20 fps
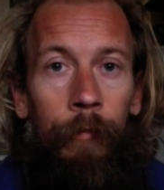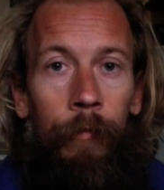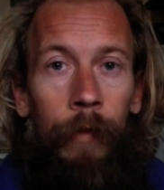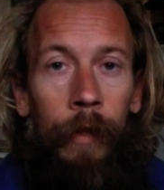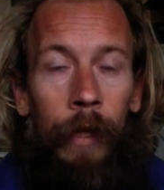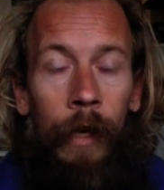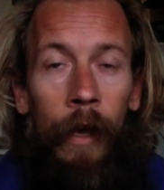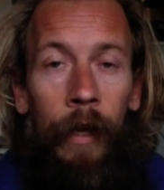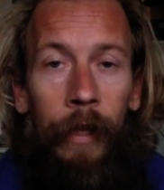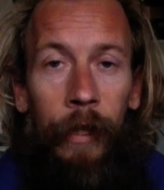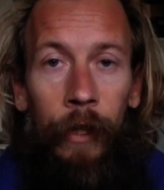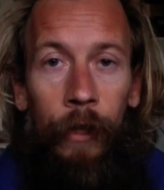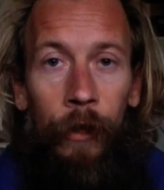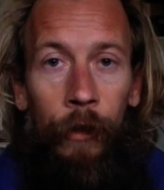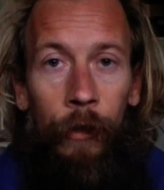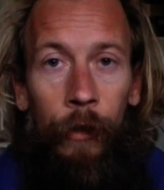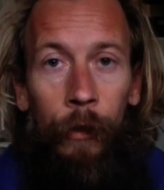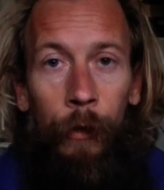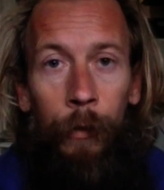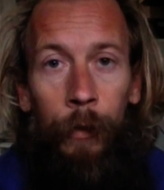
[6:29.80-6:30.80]
like
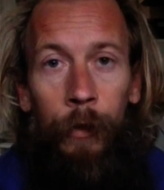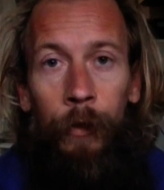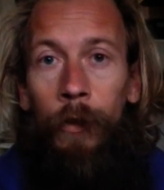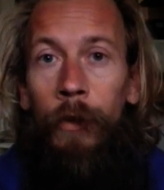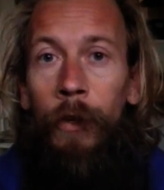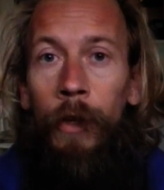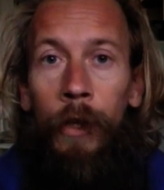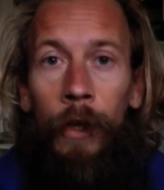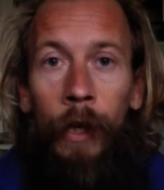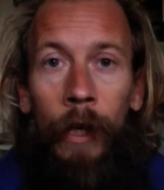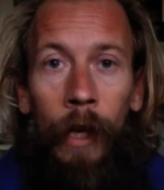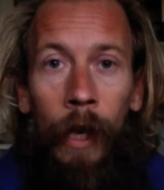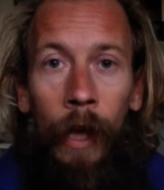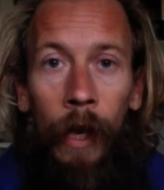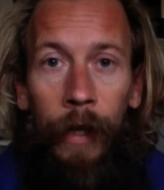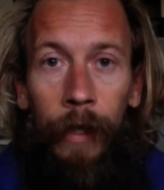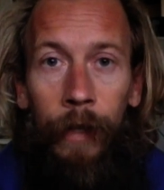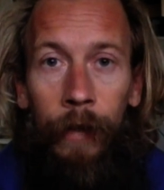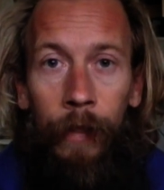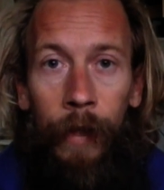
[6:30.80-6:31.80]
you and you're going to
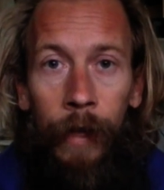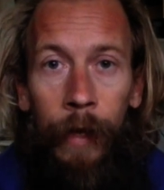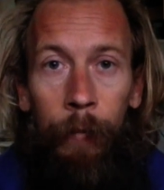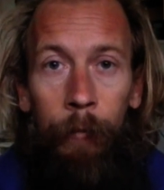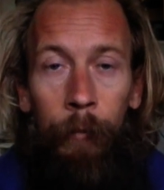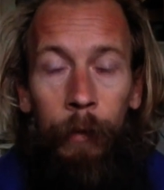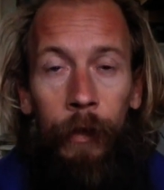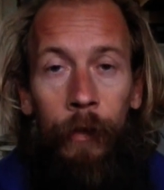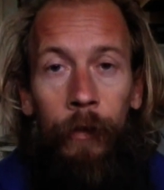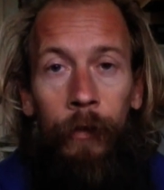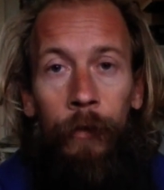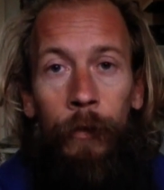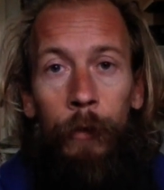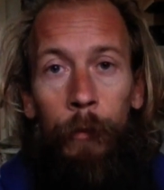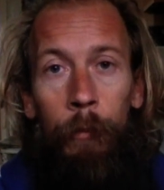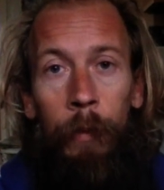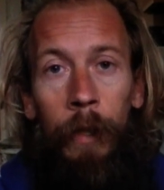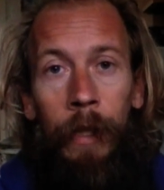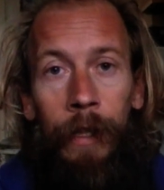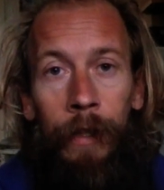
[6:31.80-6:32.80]
like them because you
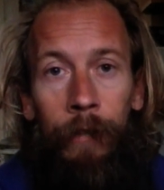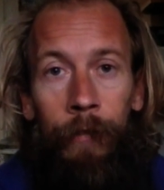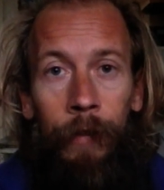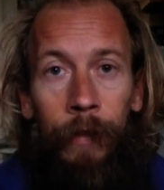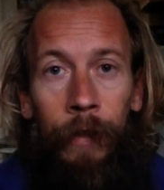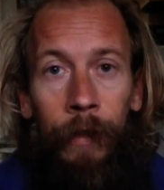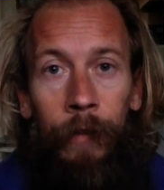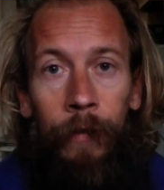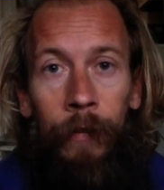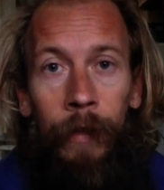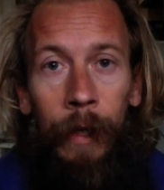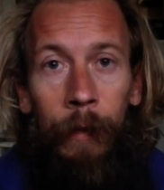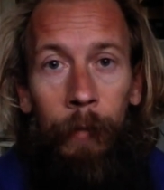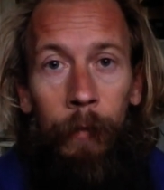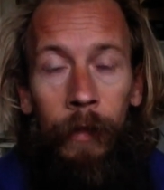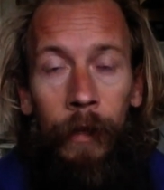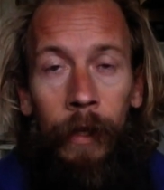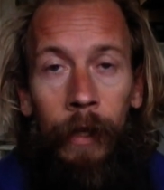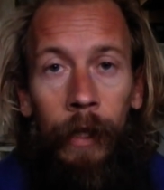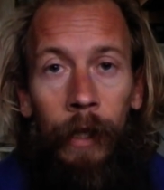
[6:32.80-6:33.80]
believe in the same
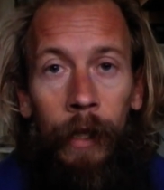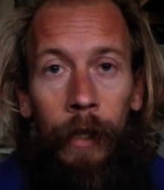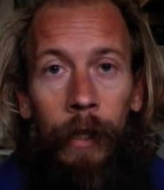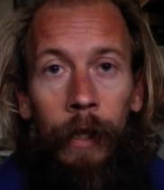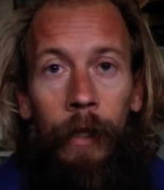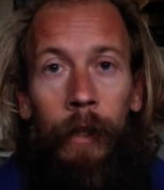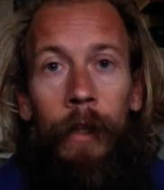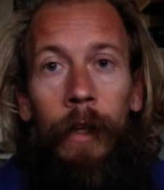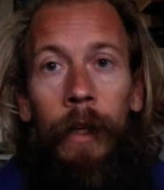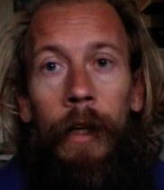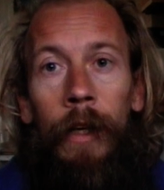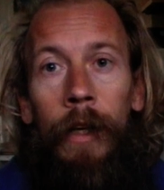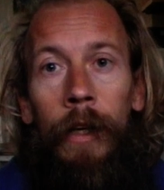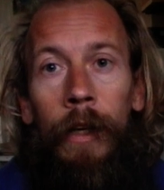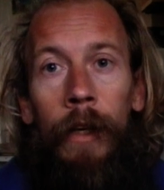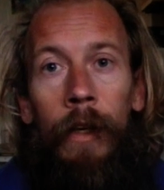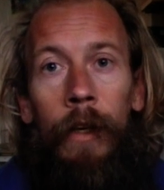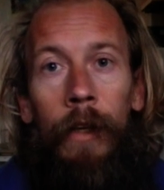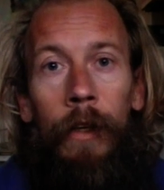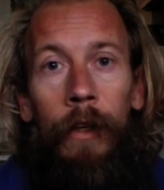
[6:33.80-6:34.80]
thing And it
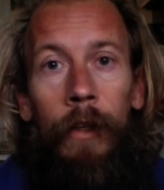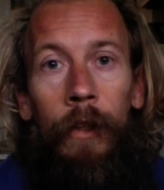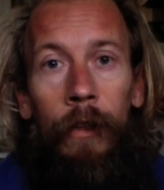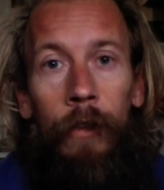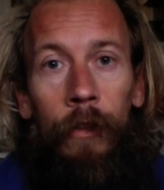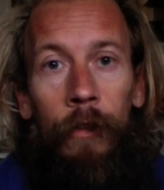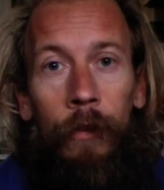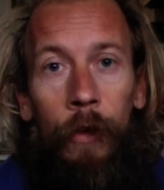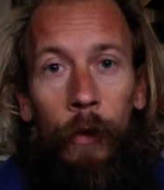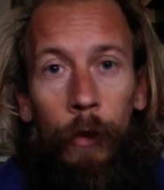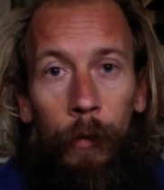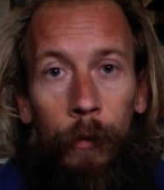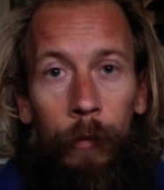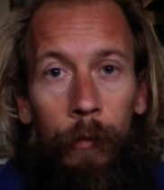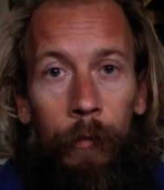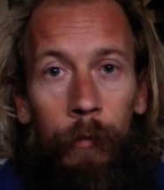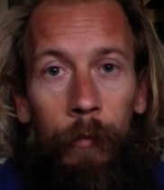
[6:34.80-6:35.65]
so